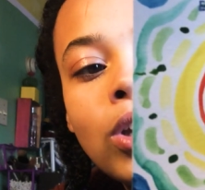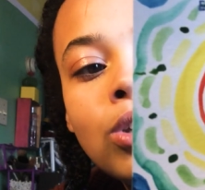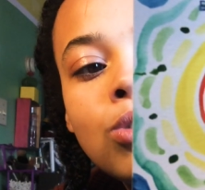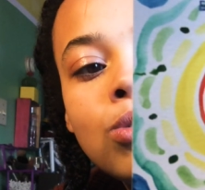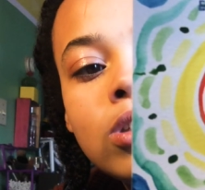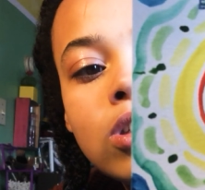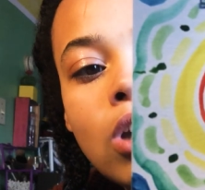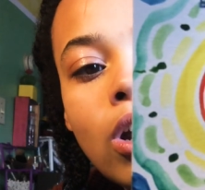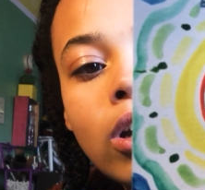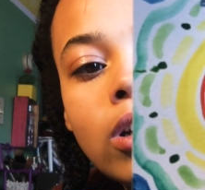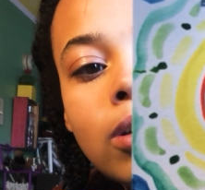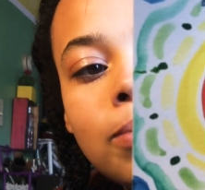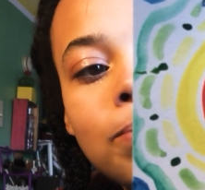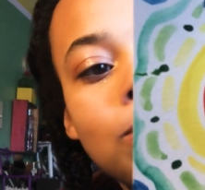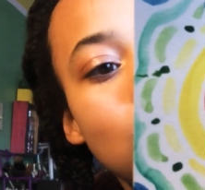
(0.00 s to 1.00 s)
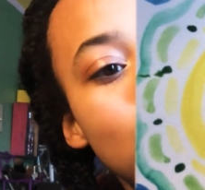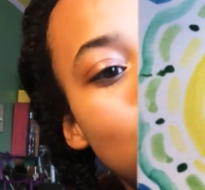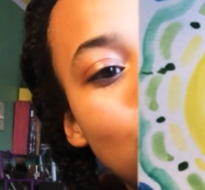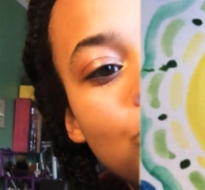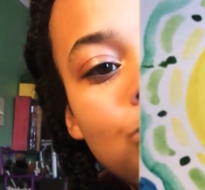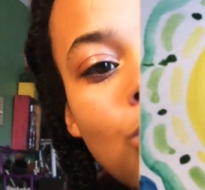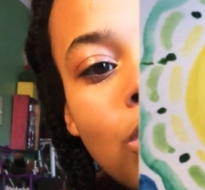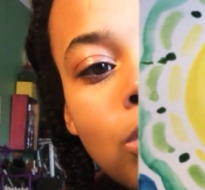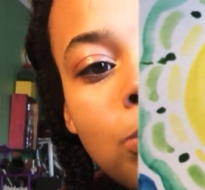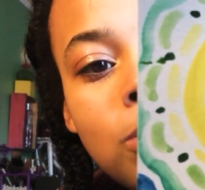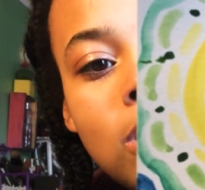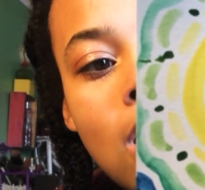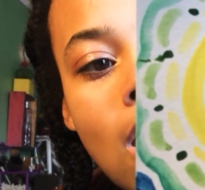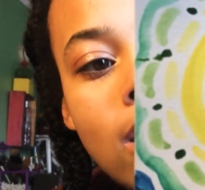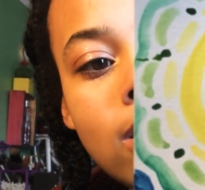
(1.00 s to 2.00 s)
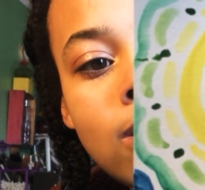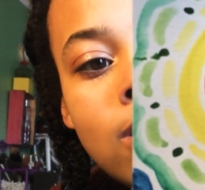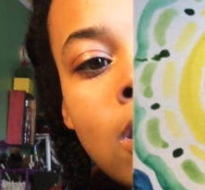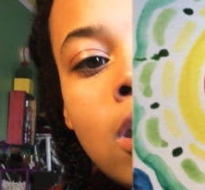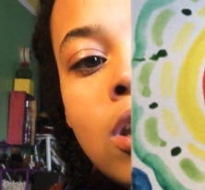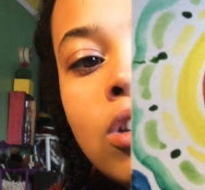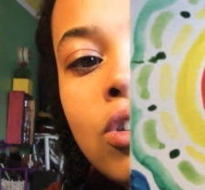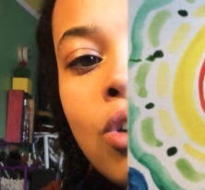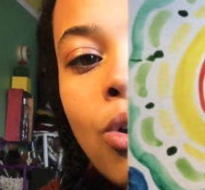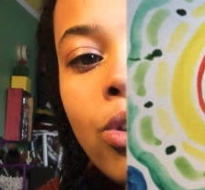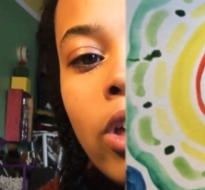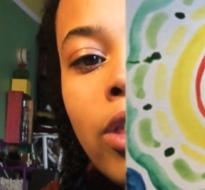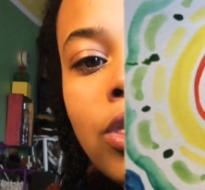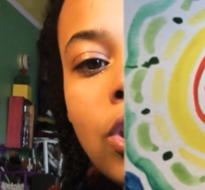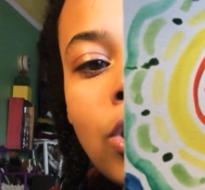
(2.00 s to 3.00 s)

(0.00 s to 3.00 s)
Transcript: you begun, know that